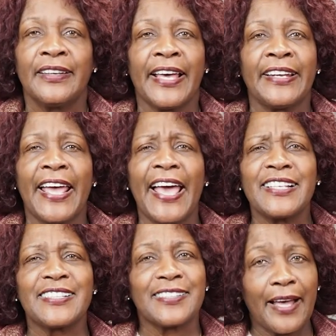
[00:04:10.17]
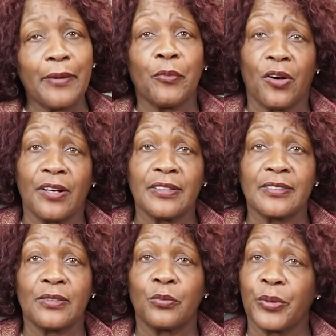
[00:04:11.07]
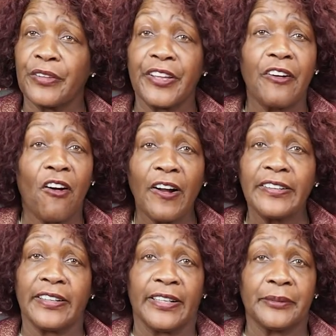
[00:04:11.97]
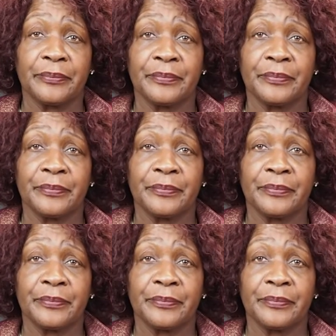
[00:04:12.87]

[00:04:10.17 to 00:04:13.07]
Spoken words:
and add sidewalks where there are none.